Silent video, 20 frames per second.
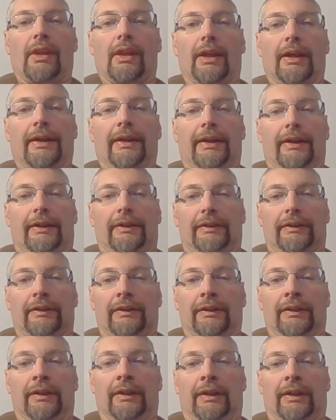and
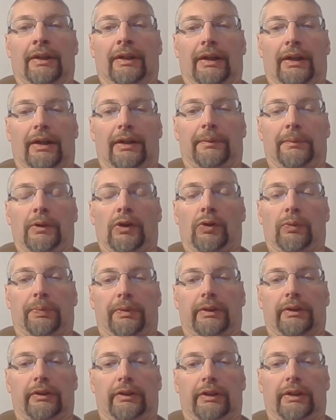I'm
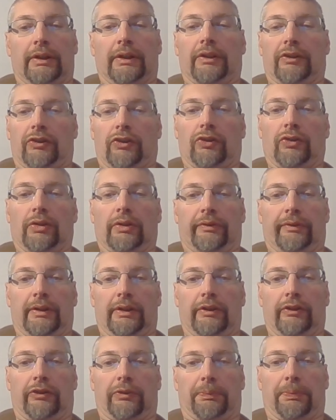hoping to get 2 of
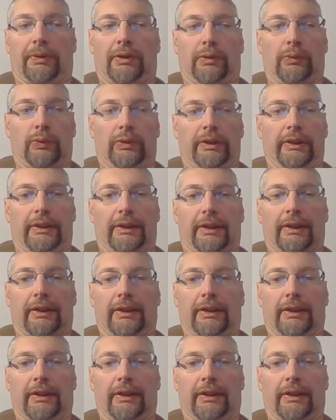these per week